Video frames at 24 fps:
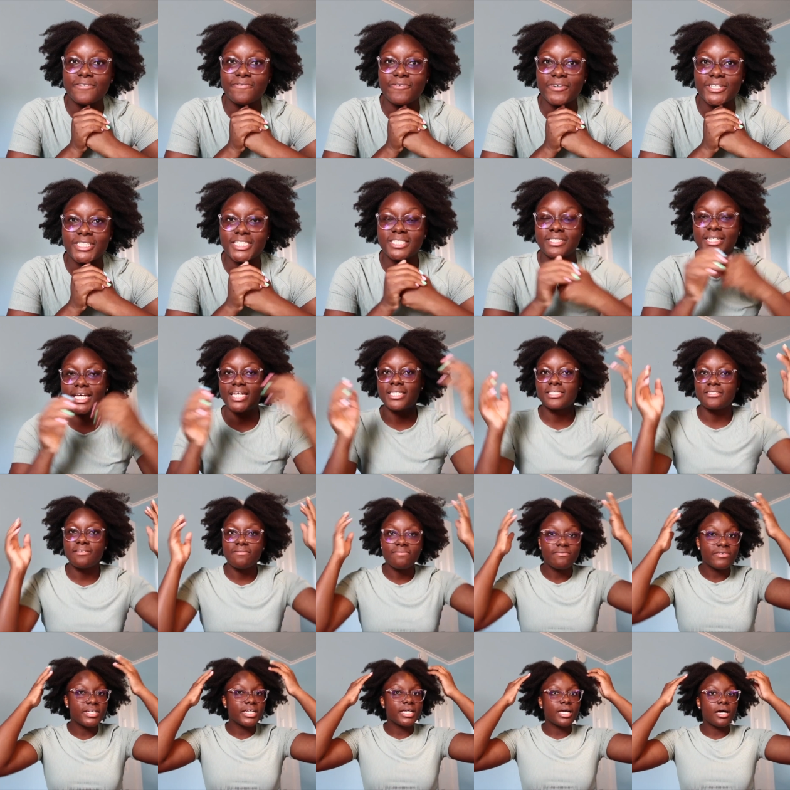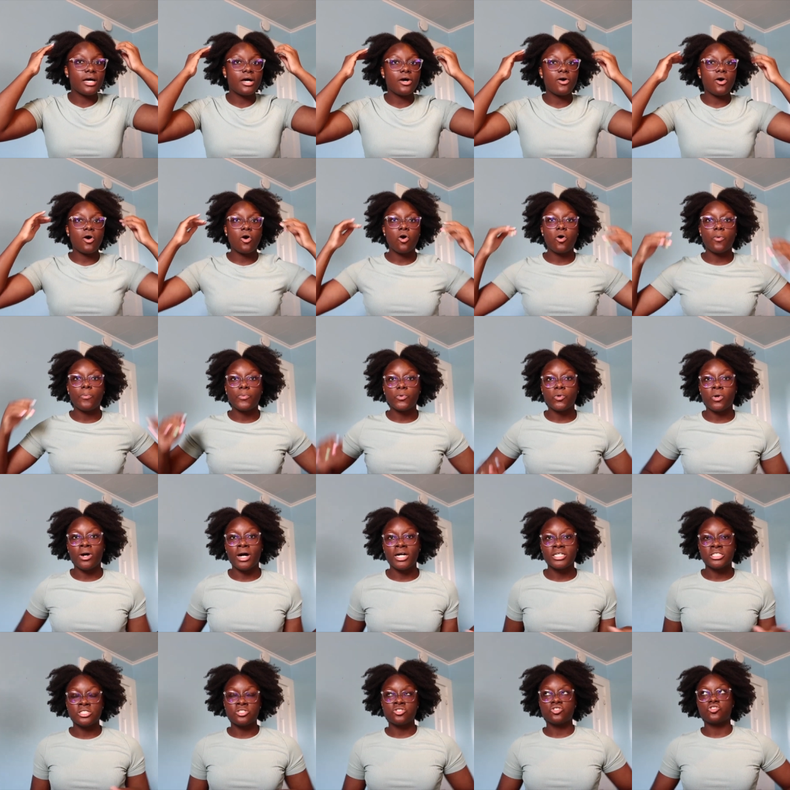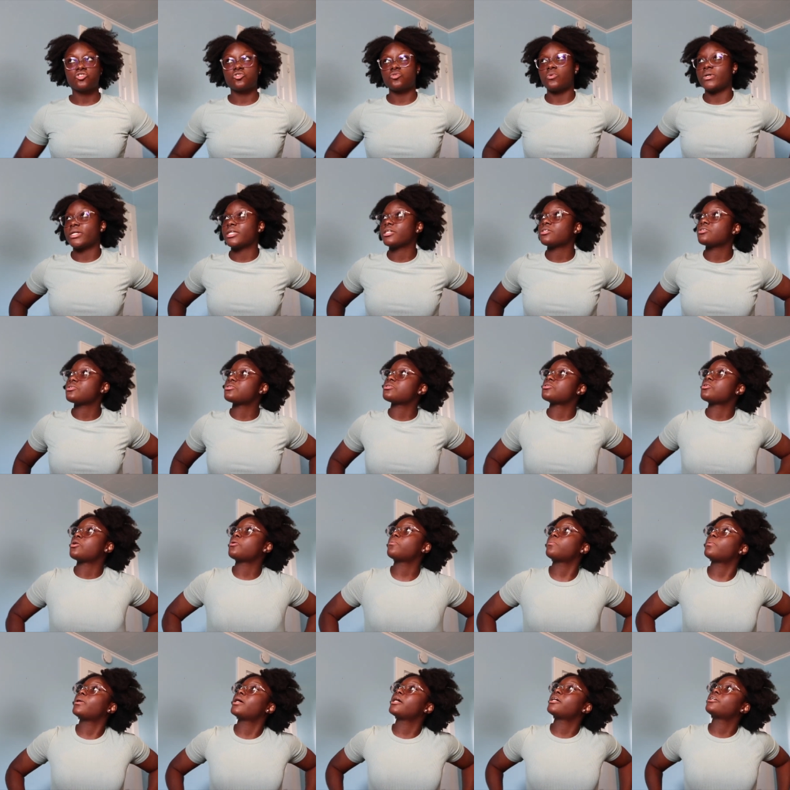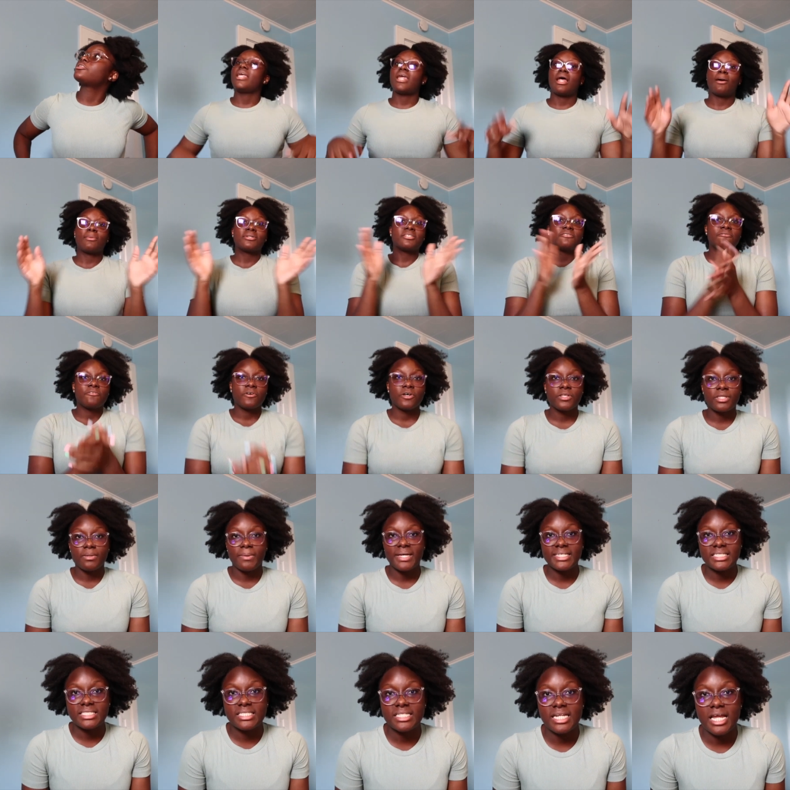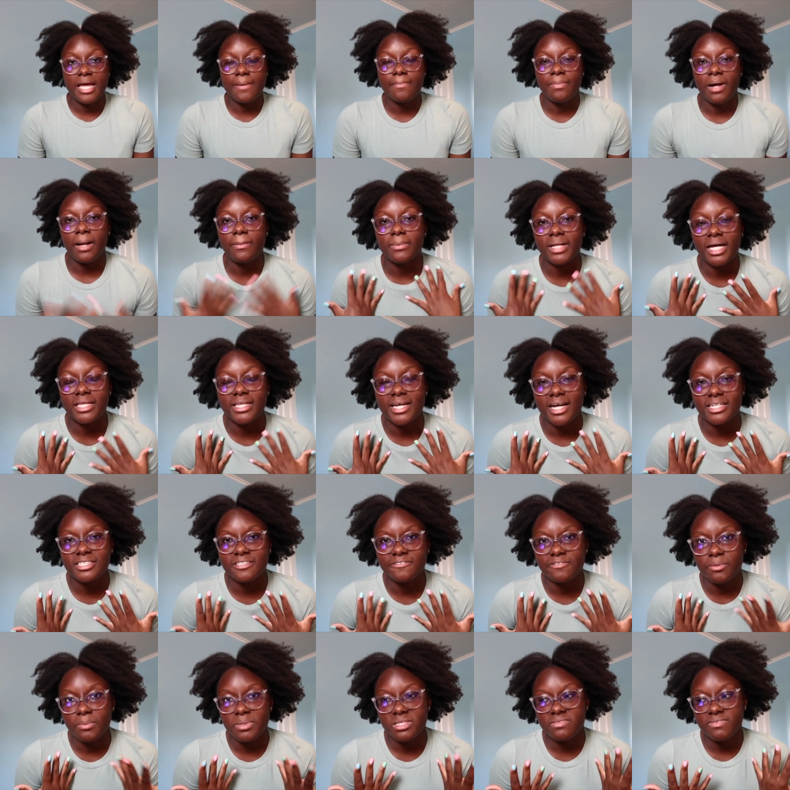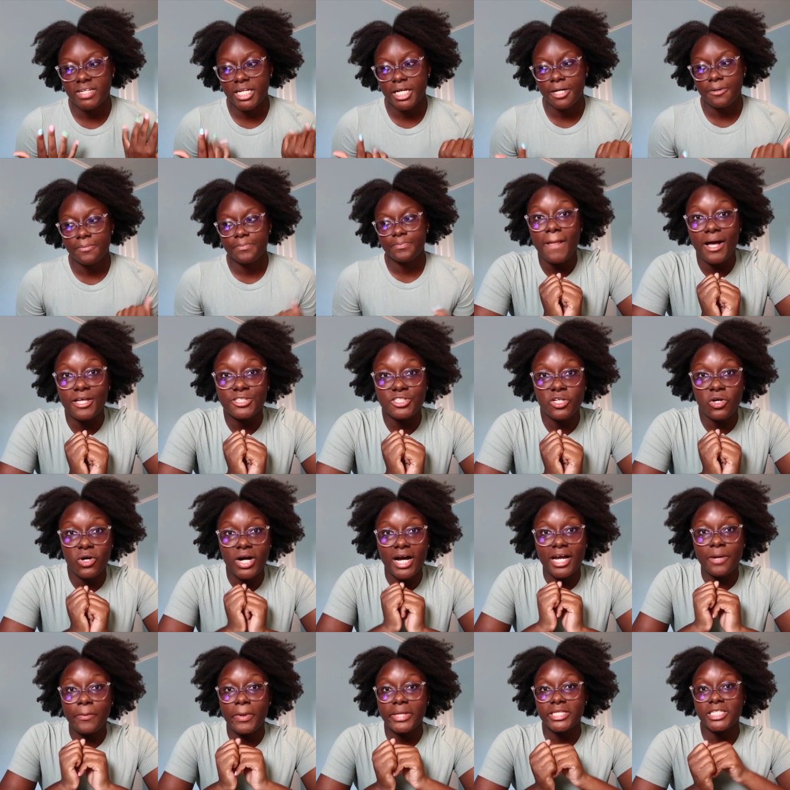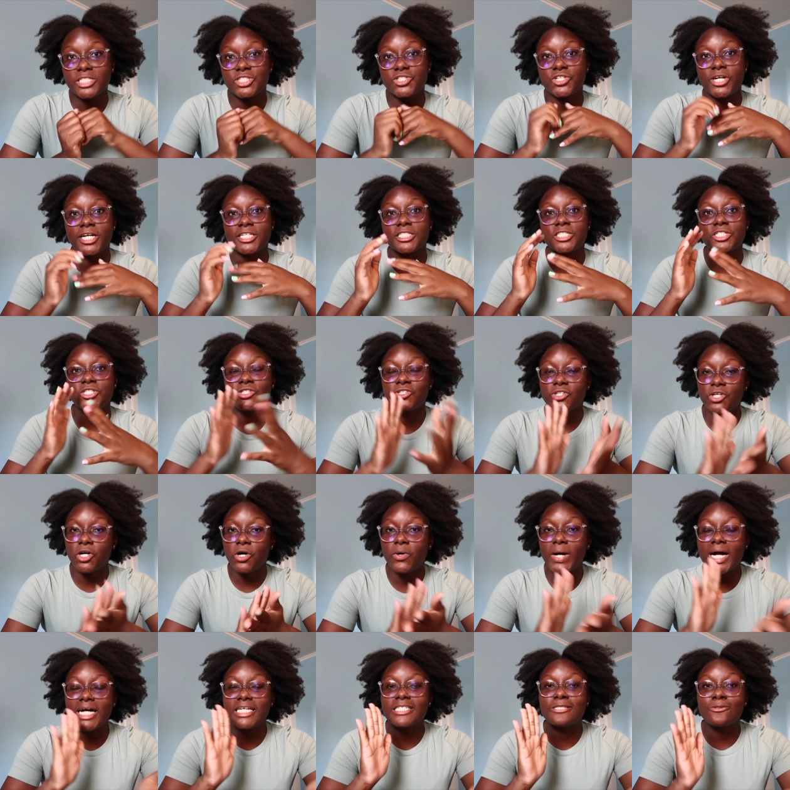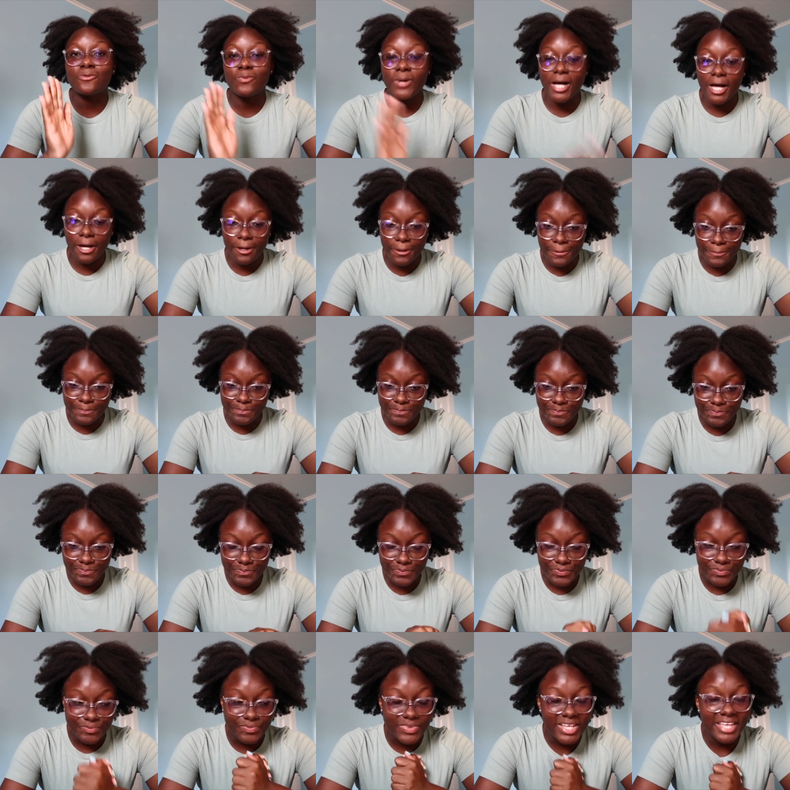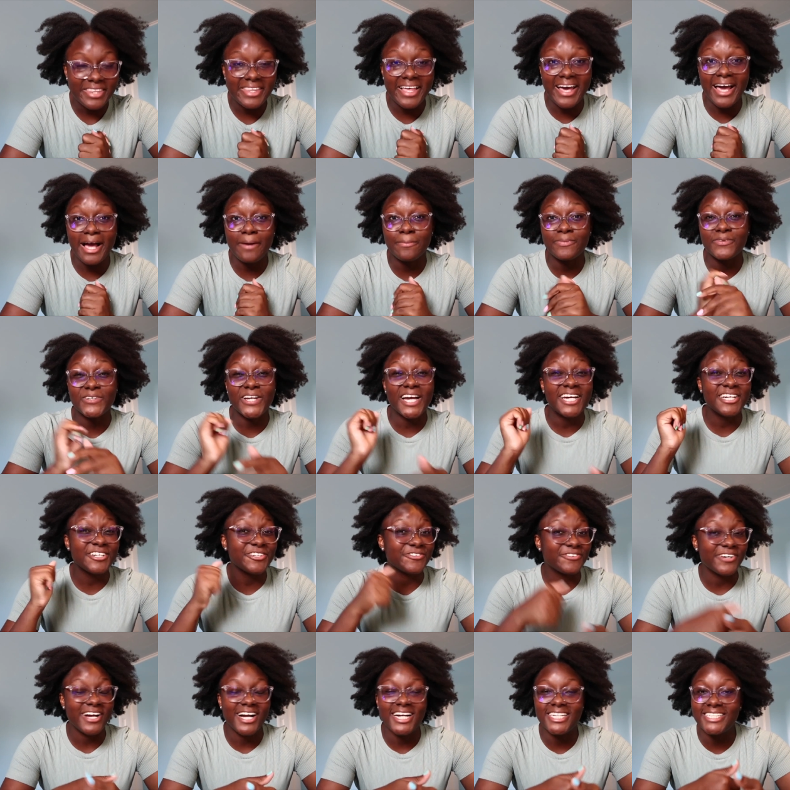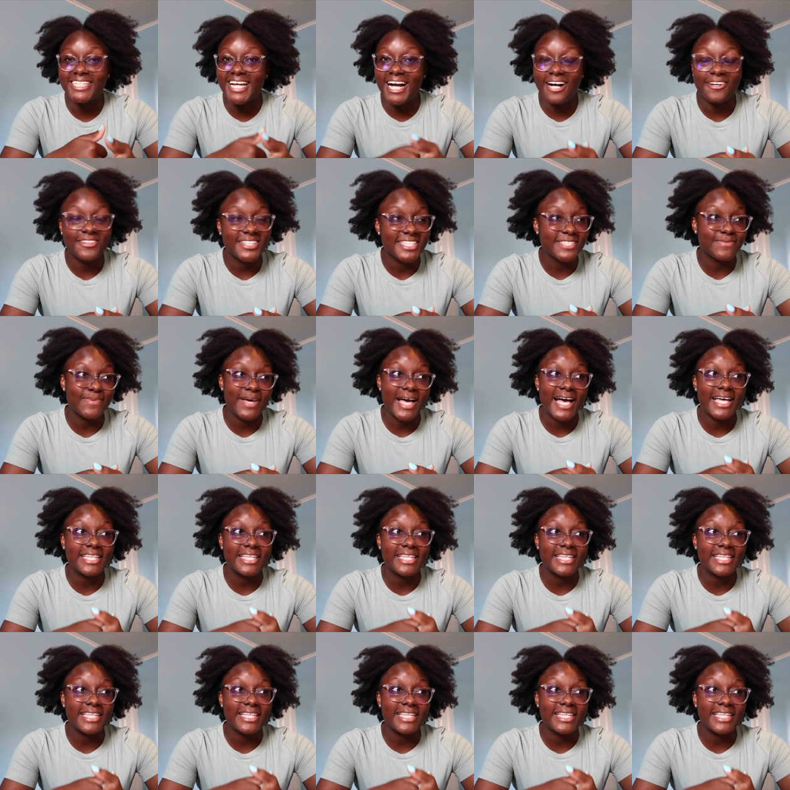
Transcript: for today's video. I hope you guys enjoyed it so much. And I wasn't feeling the best today, but I'm glad I got to film this video. But I also kind of want to let you guys know as well that I'm trying to grind out these